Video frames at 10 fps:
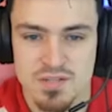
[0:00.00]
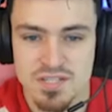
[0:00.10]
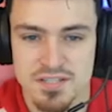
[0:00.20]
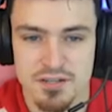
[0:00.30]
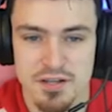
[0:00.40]
So
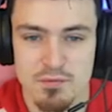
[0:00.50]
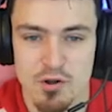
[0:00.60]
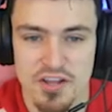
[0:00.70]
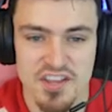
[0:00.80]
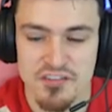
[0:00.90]
she's literally
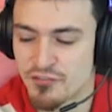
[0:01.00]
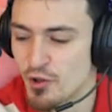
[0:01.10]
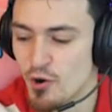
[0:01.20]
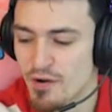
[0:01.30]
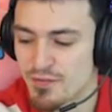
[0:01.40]
rolling on the
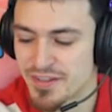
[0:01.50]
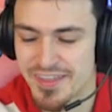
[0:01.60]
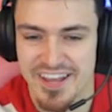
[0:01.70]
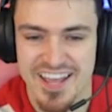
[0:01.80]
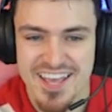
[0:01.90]
floor,
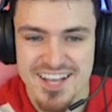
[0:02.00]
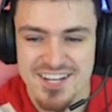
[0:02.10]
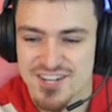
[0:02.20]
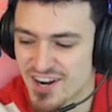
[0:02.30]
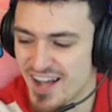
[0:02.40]
everything,
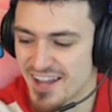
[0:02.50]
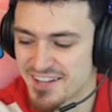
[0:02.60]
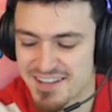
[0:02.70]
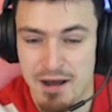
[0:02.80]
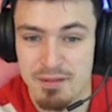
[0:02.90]

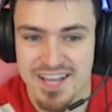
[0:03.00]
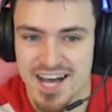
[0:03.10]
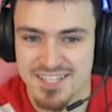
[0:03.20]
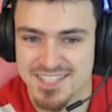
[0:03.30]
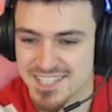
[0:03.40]
trying to, I'm like
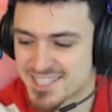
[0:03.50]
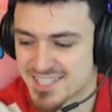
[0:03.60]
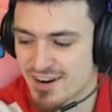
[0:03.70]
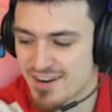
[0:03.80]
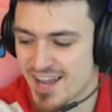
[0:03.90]
constantly
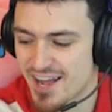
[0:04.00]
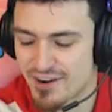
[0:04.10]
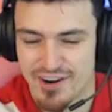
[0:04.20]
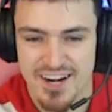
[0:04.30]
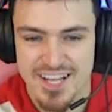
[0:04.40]
staring at
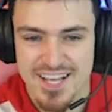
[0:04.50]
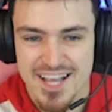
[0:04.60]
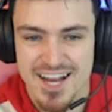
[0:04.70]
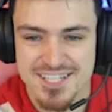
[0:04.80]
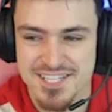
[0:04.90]
her
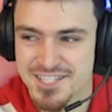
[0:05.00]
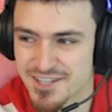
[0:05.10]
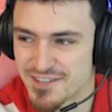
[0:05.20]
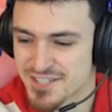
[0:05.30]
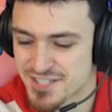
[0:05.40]
and she's
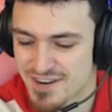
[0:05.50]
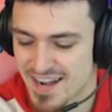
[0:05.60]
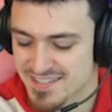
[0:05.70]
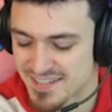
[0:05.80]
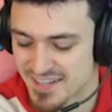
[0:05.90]
so
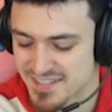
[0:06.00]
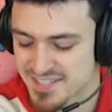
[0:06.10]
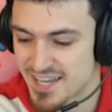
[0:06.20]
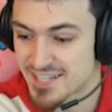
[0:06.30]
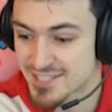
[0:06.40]
distracting.
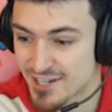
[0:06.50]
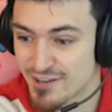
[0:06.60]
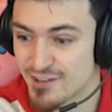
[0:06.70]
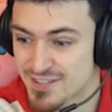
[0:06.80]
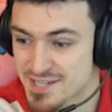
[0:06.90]
It's like,
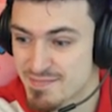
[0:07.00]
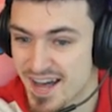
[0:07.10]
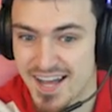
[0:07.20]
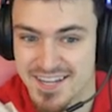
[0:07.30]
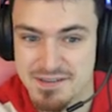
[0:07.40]
girl, come
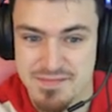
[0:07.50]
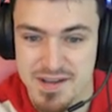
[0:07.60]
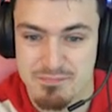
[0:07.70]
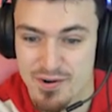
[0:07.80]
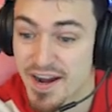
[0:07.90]
on, give me
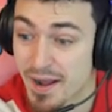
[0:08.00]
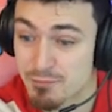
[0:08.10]
a break.